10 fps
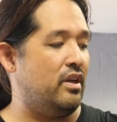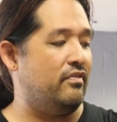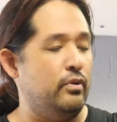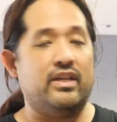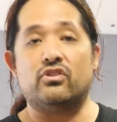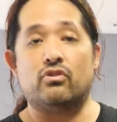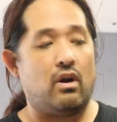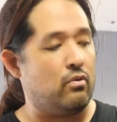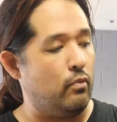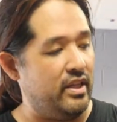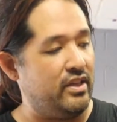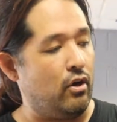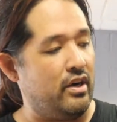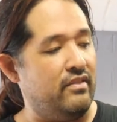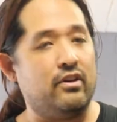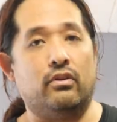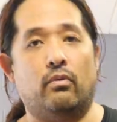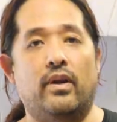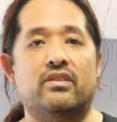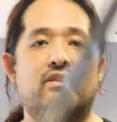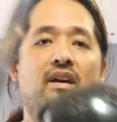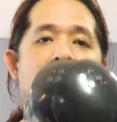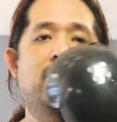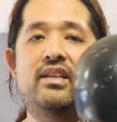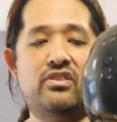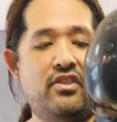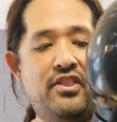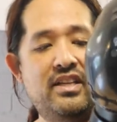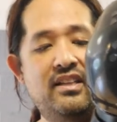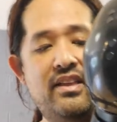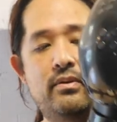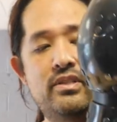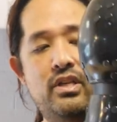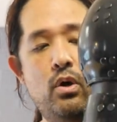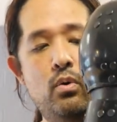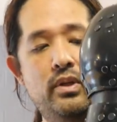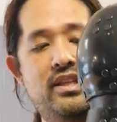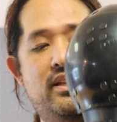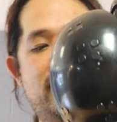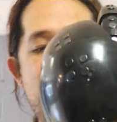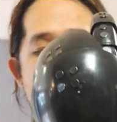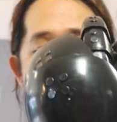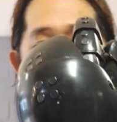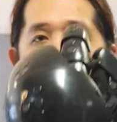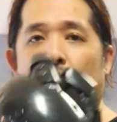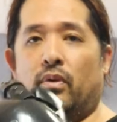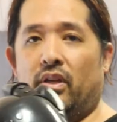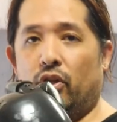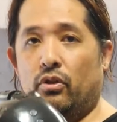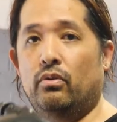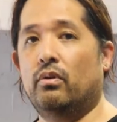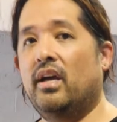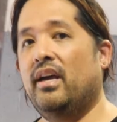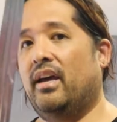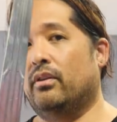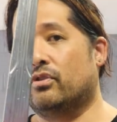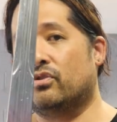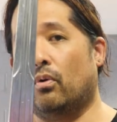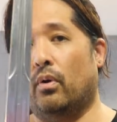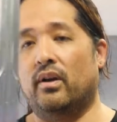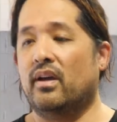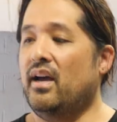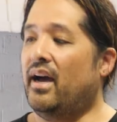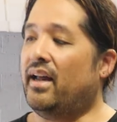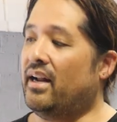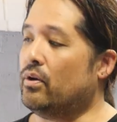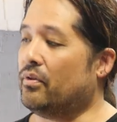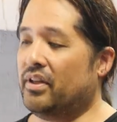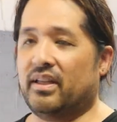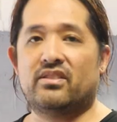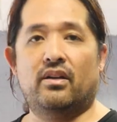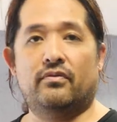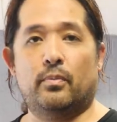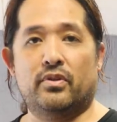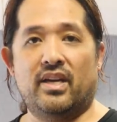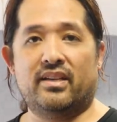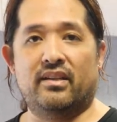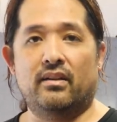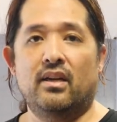And if you get struck really hard even on the wrist, this thick leather is the only thing that's standing in between you and the sword, and I don't think that's enough to protect it.